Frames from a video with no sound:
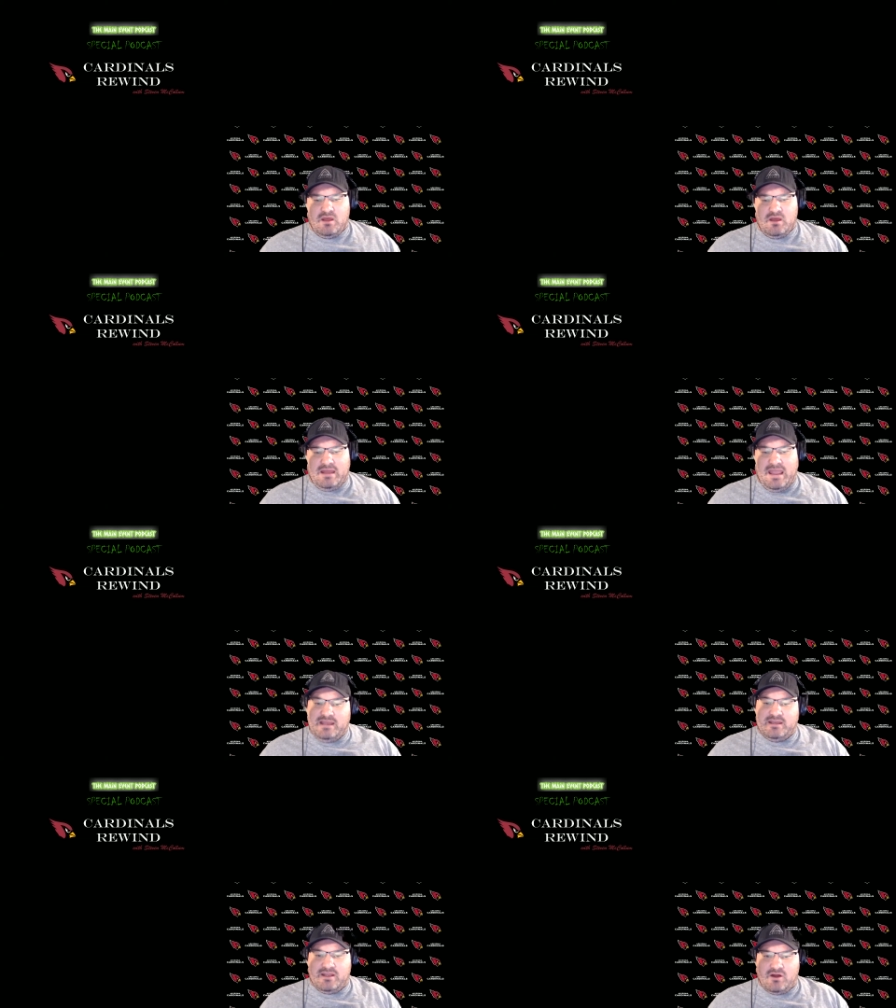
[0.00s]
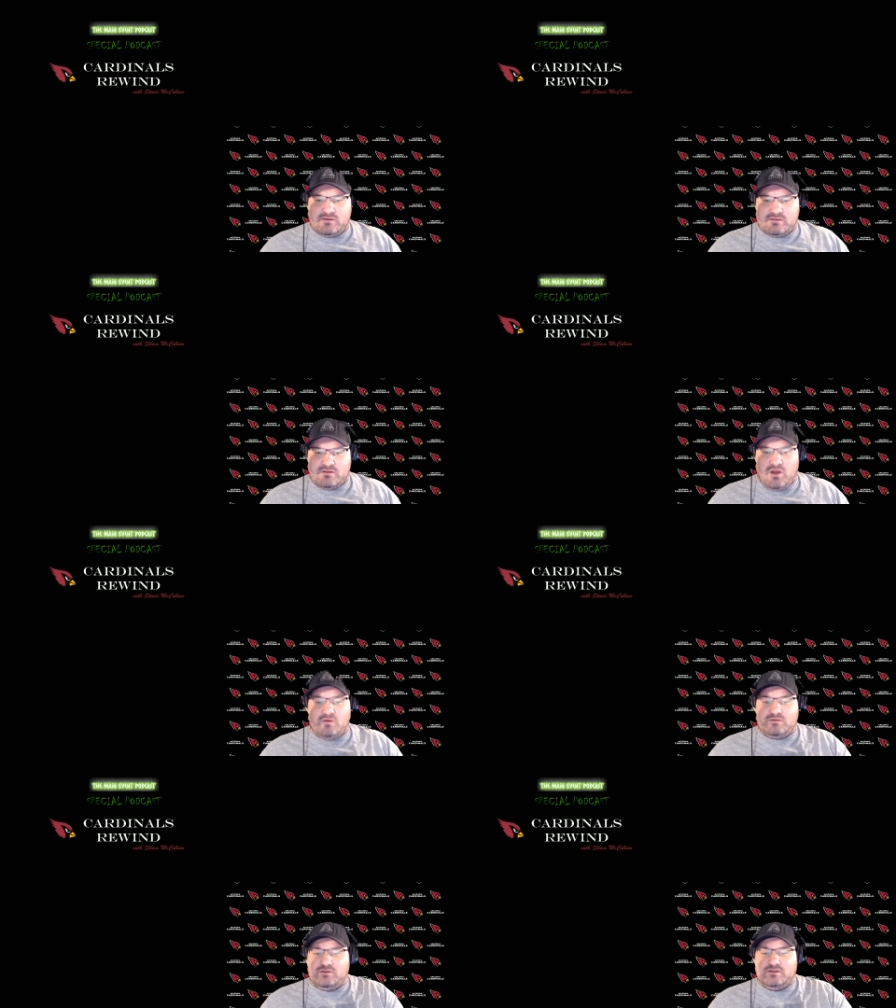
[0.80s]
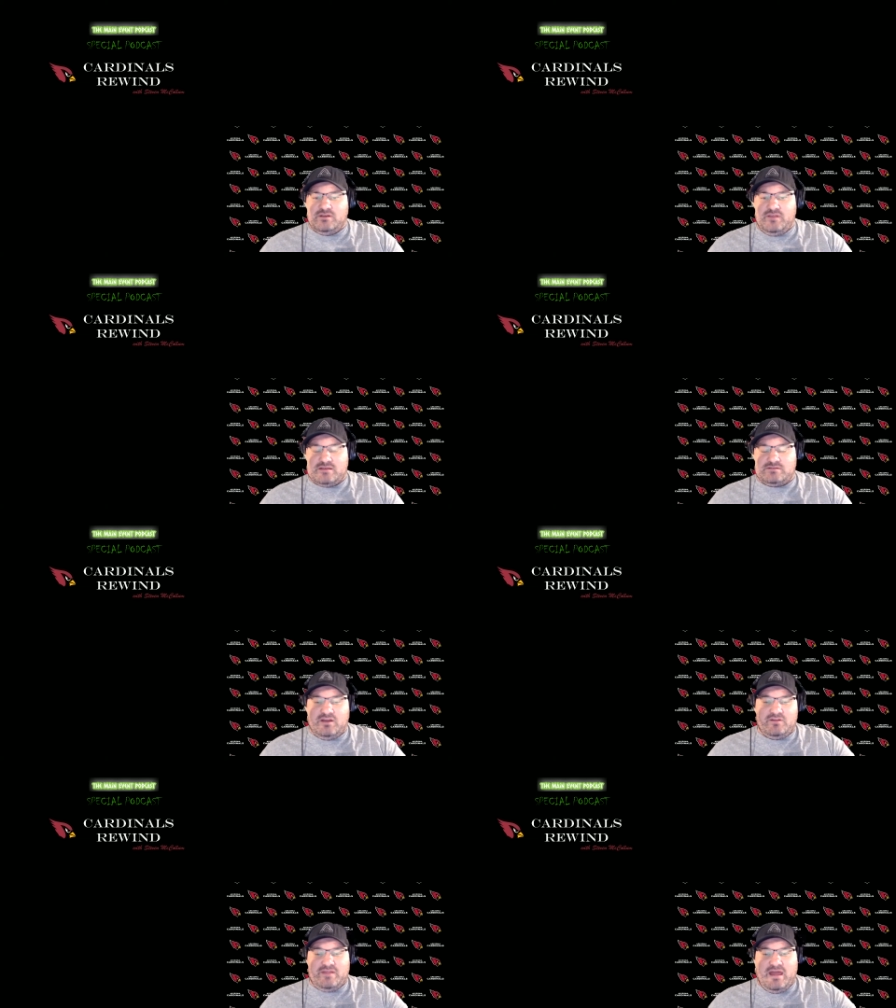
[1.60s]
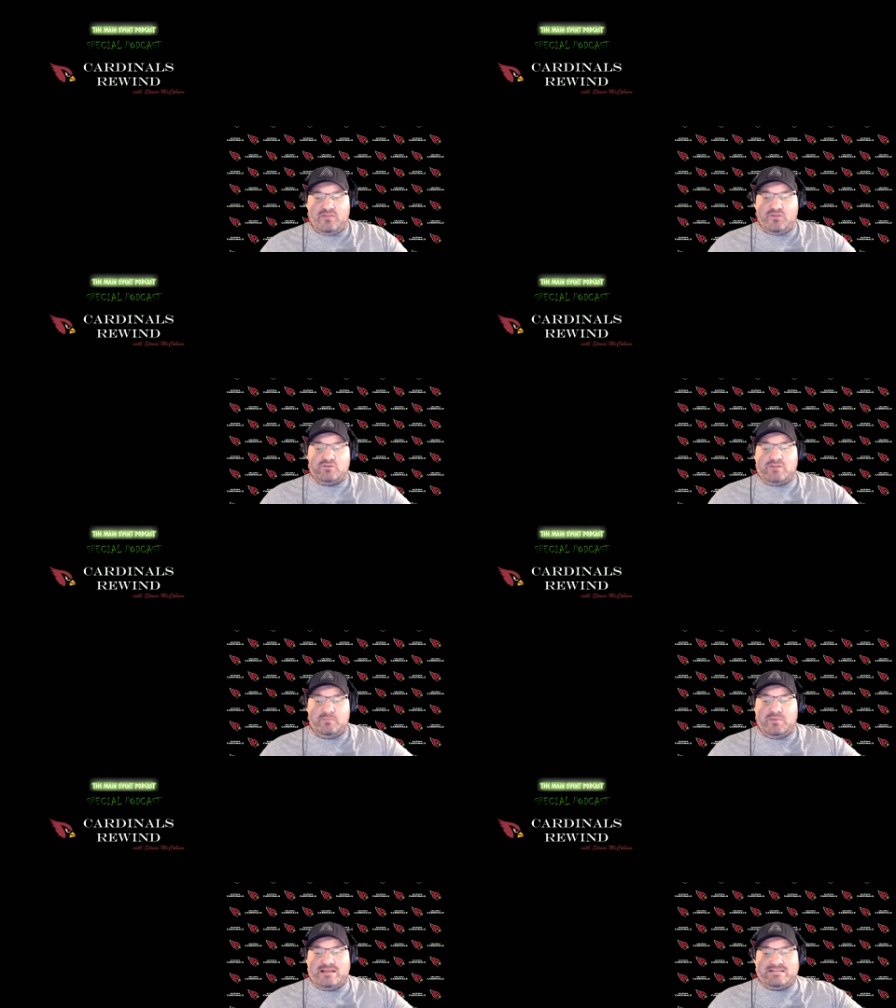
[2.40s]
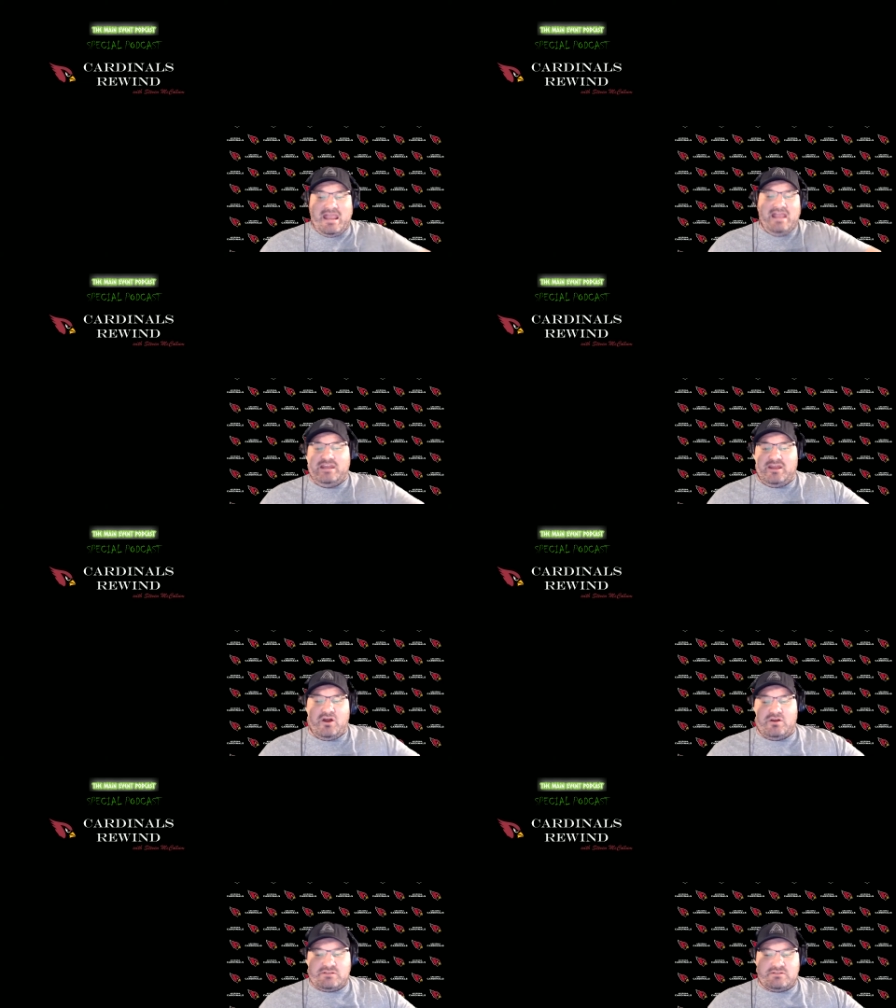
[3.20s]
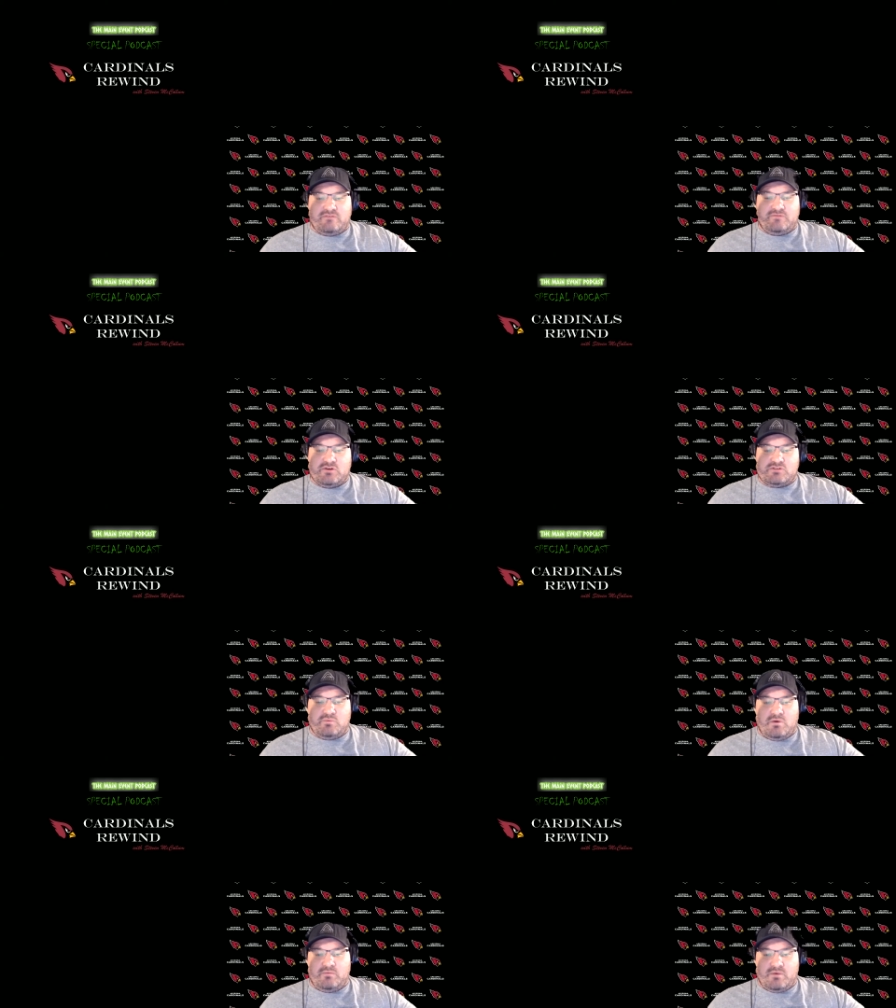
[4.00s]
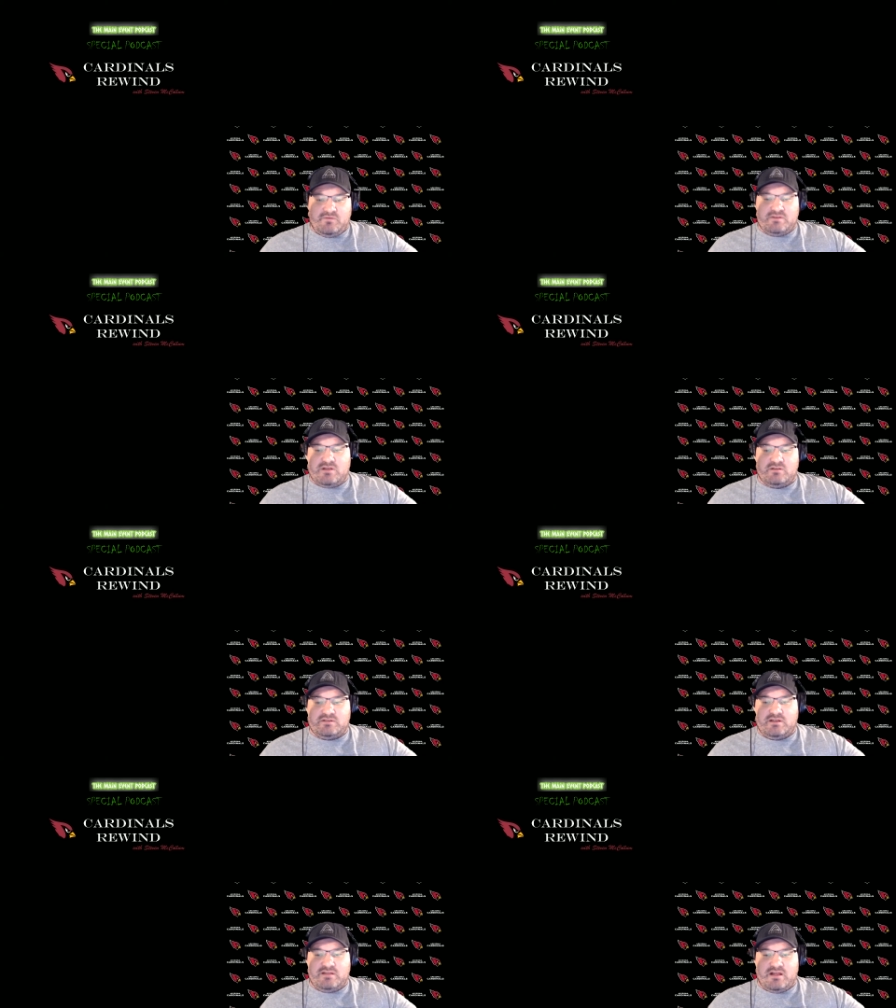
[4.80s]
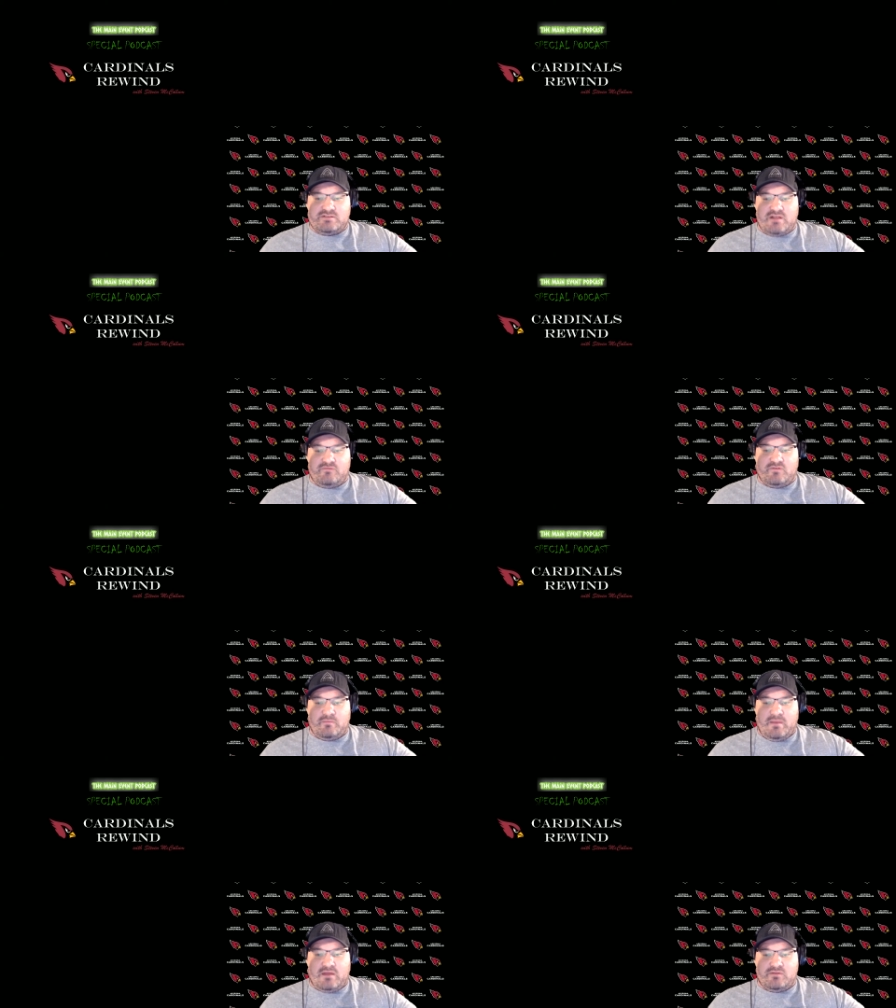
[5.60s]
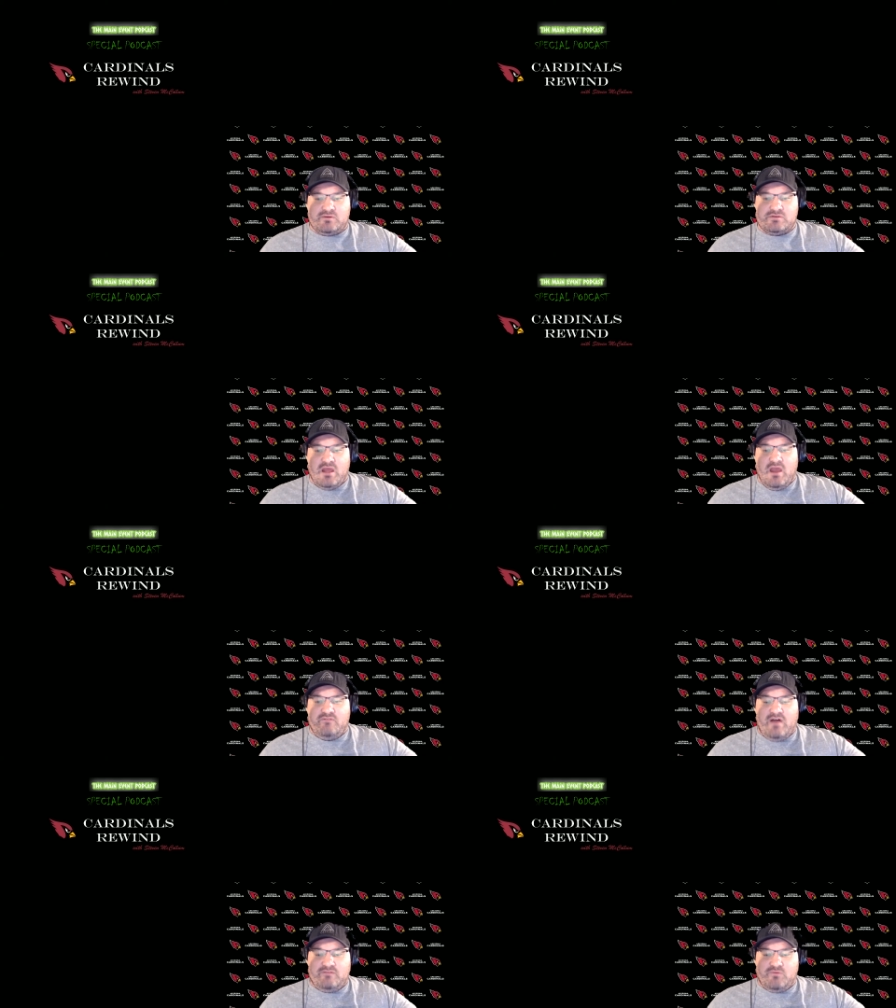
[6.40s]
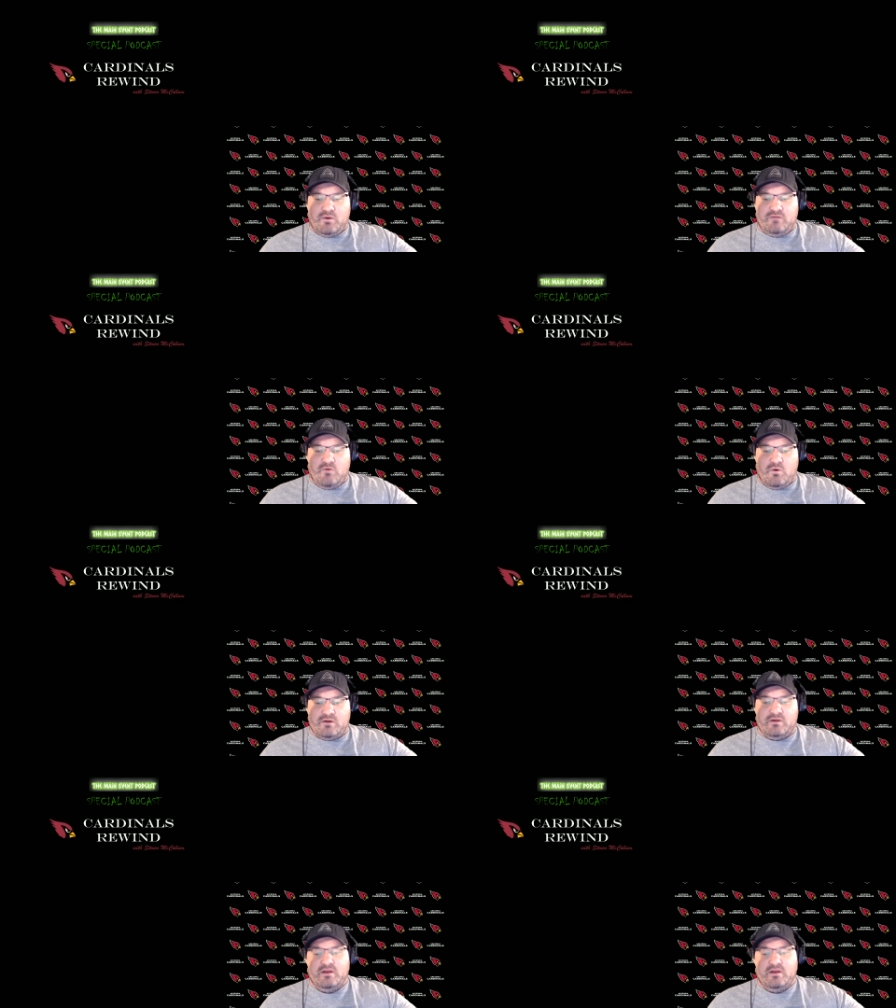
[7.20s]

Uh, eighty yards. Oh, so listen to this. Not only that, thirteen plays, eighty yards is the first one, which results in a touchdown for the Panthers, five forty-four.